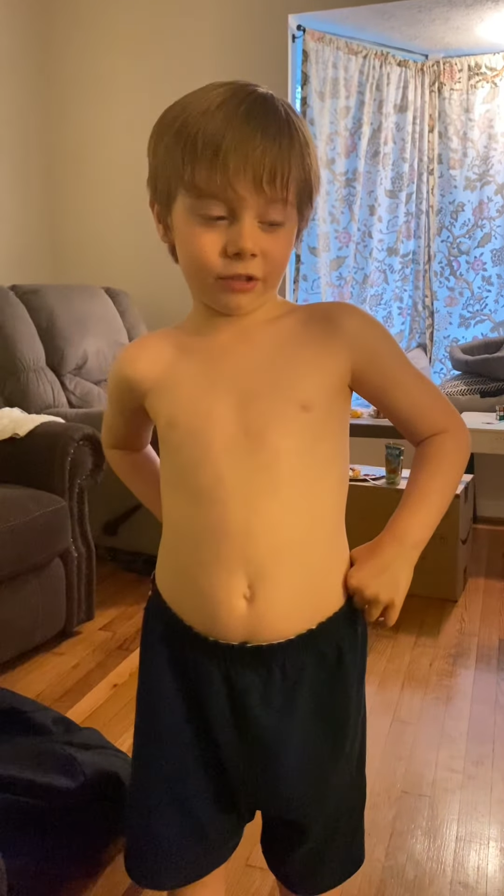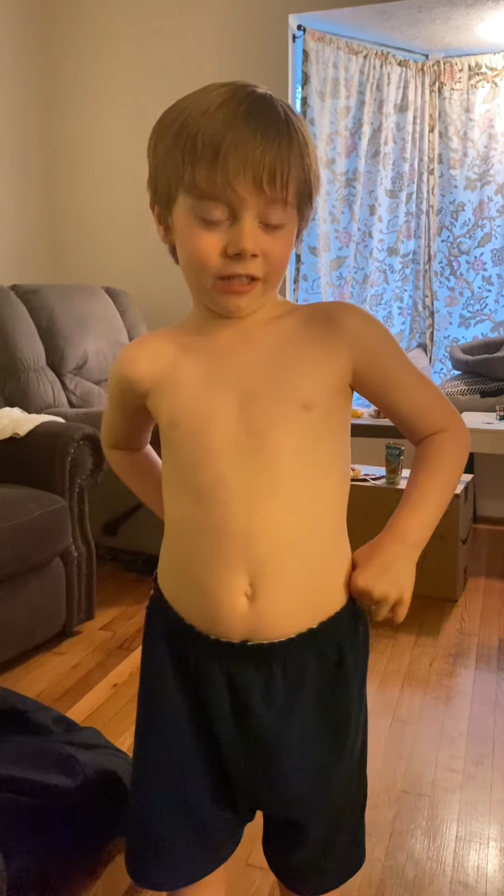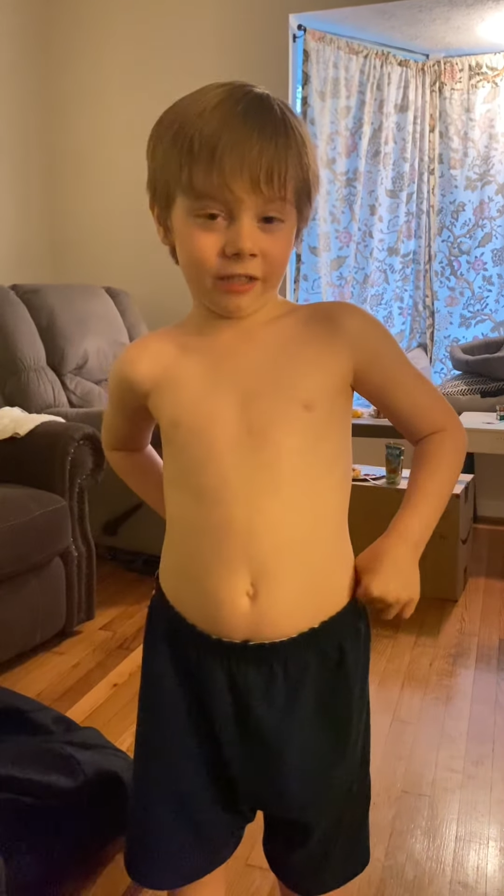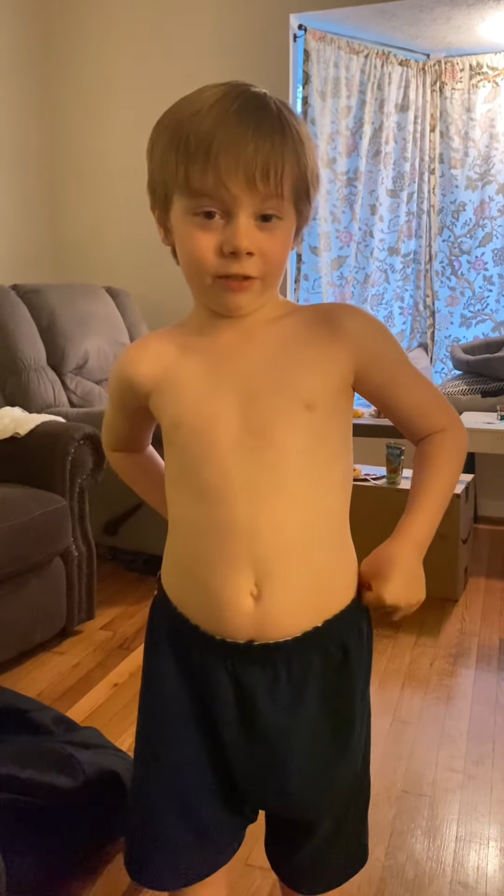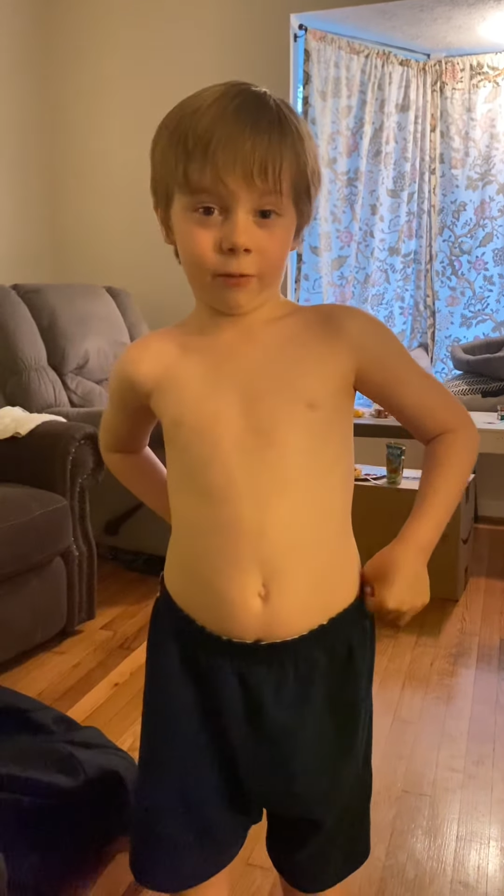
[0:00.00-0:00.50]

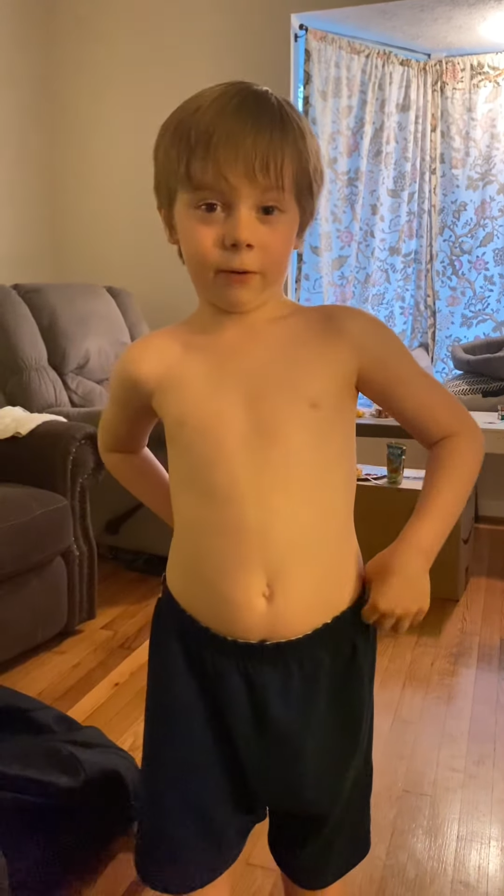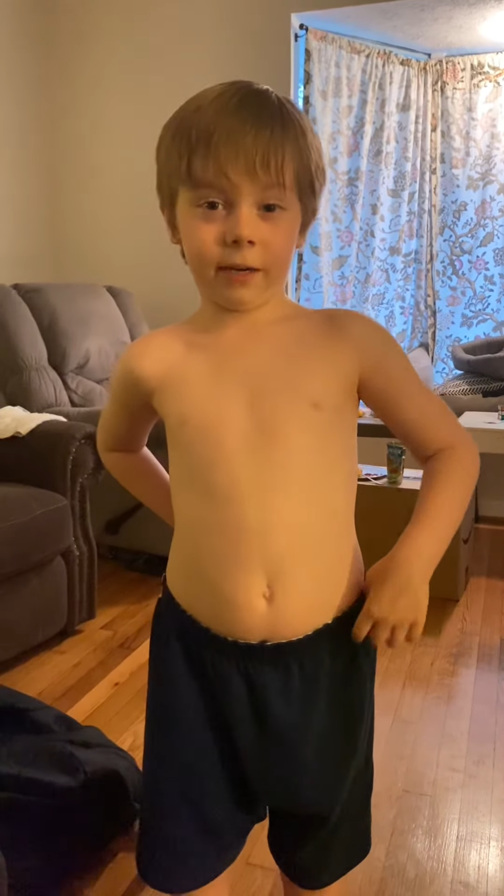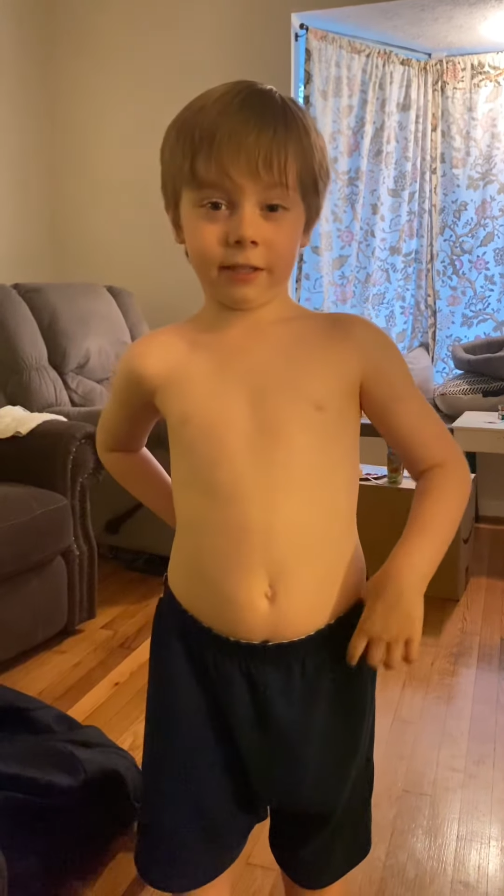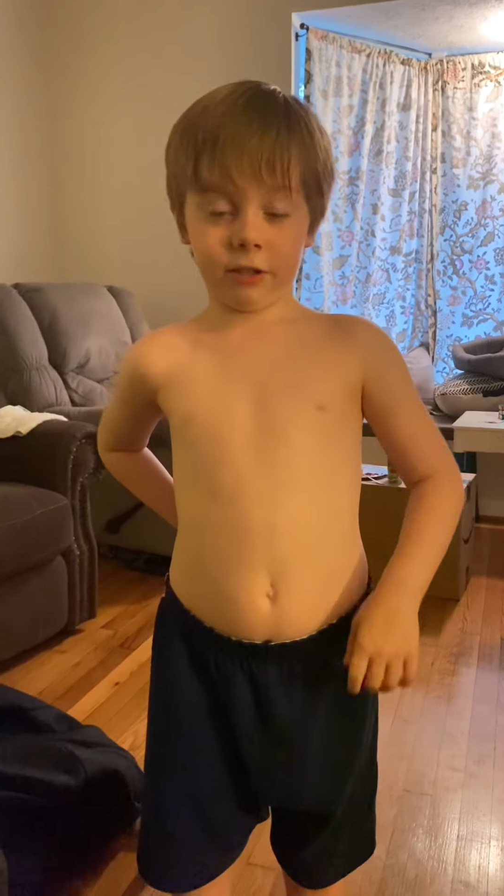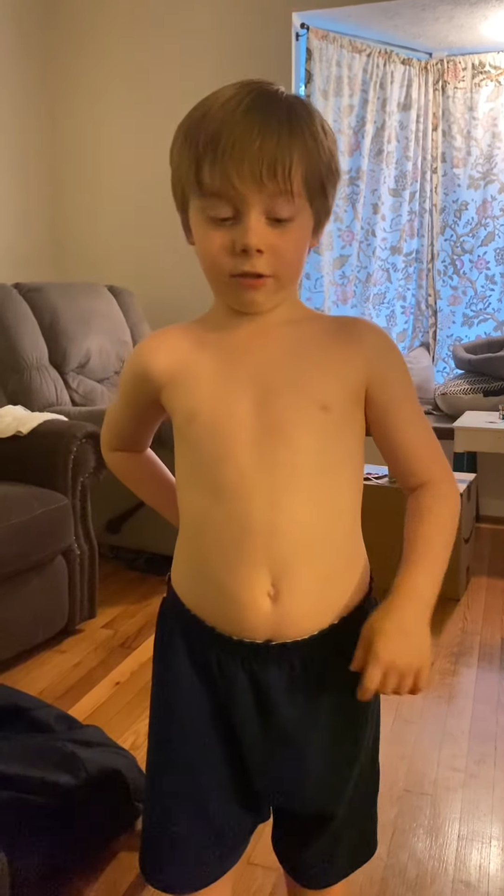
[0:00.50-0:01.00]
taken away,
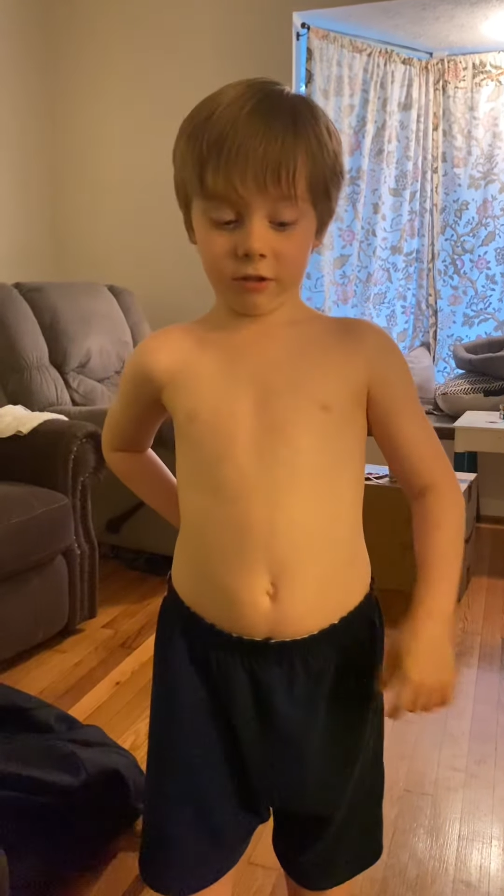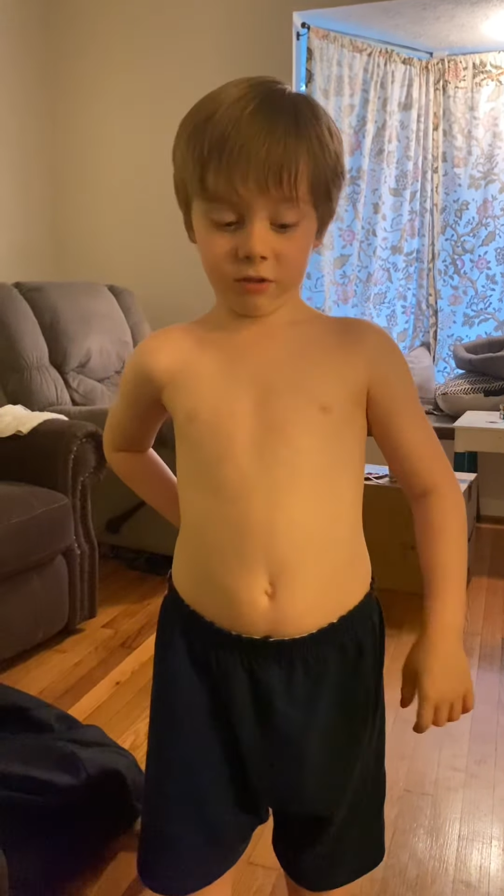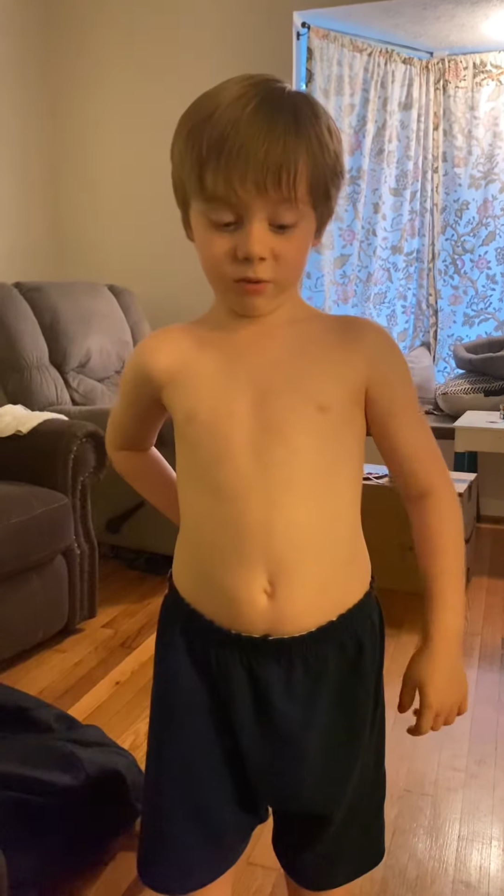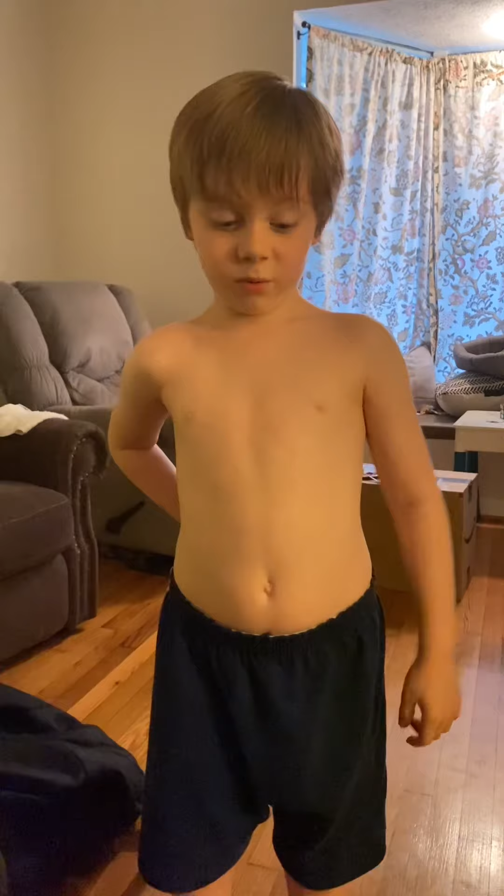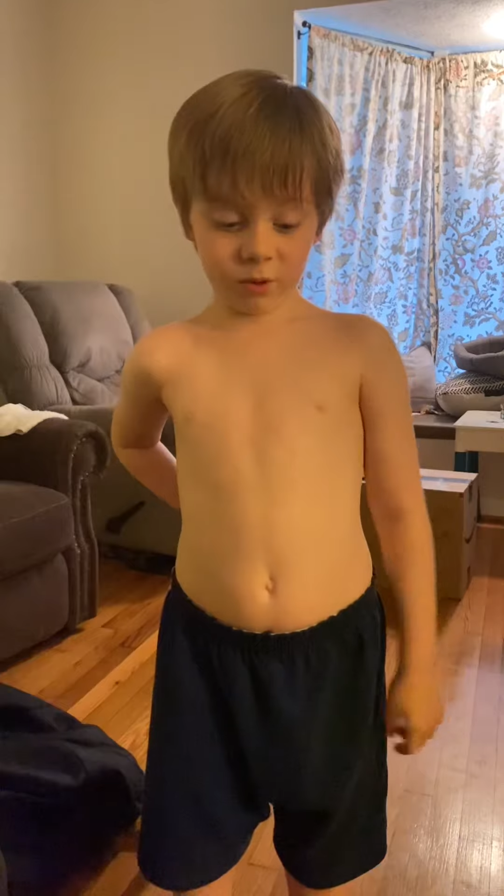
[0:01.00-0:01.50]
and you
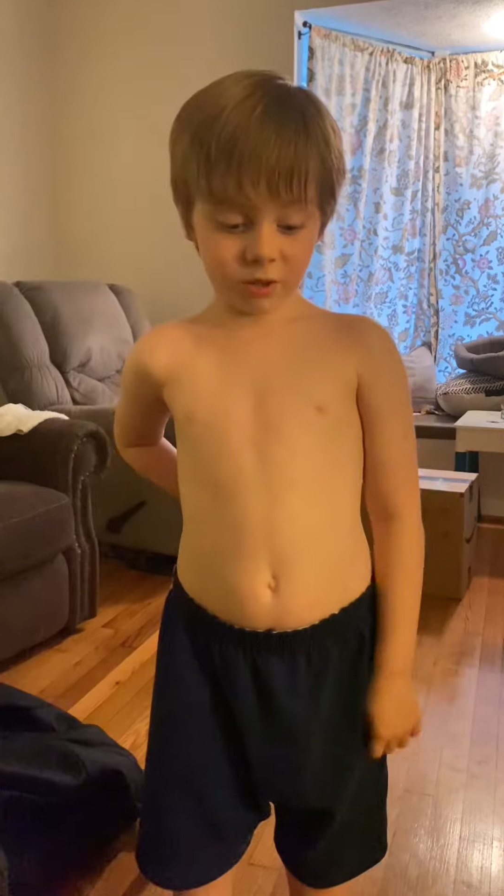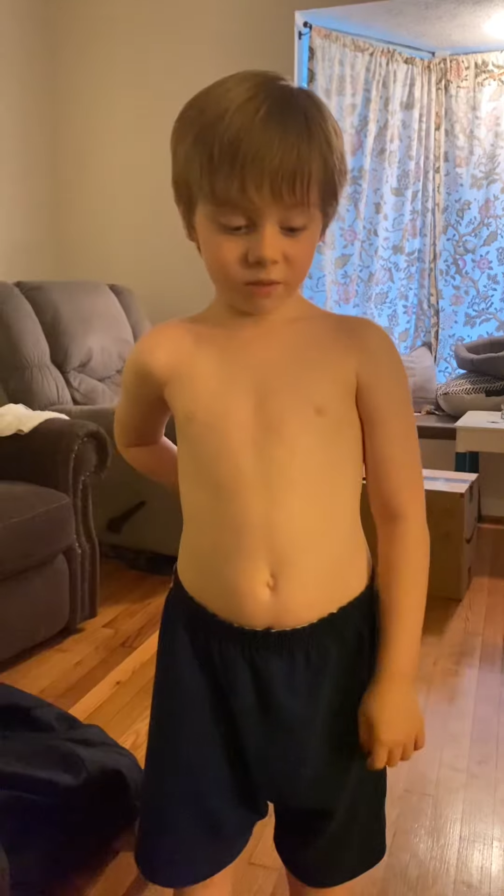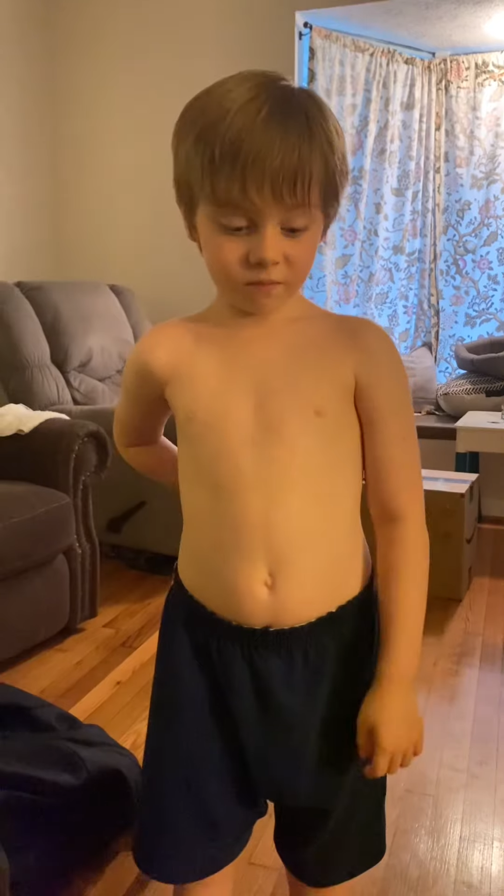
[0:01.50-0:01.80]
lose